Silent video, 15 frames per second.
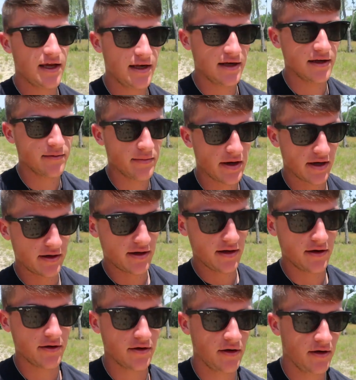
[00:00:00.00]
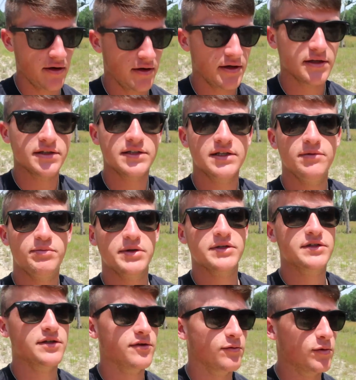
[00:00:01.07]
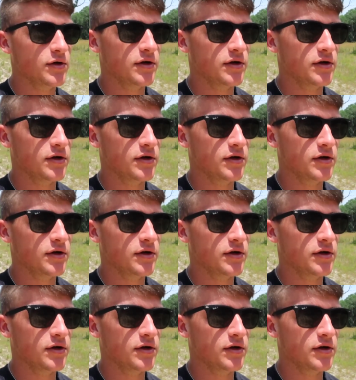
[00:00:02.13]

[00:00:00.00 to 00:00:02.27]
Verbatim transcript: hidden back here, deep into the